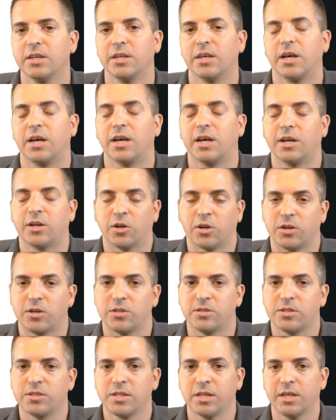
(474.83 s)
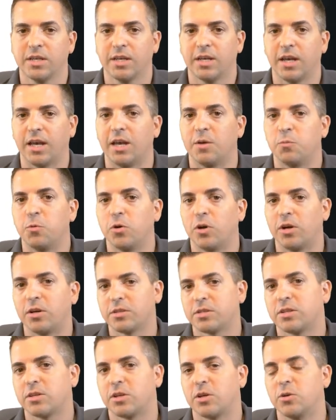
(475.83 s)
Occurs, and we'll
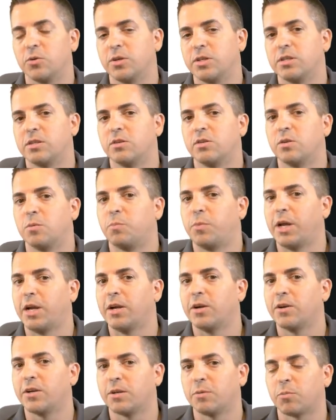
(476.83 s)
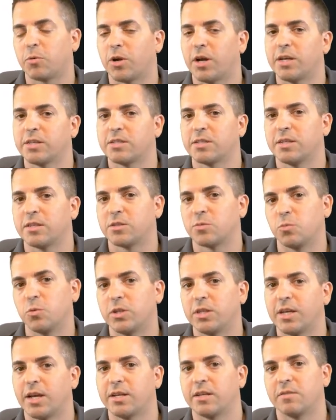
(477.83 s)
also go into the pairing process with
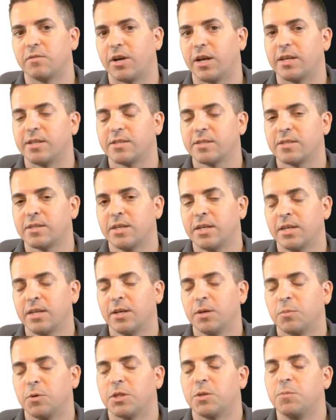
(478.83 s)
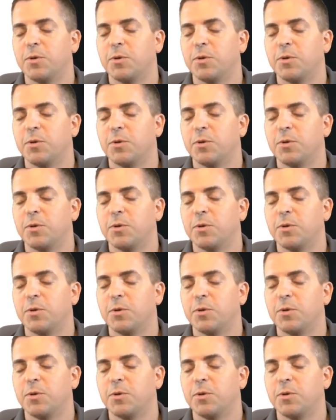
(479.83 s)
that device. But the main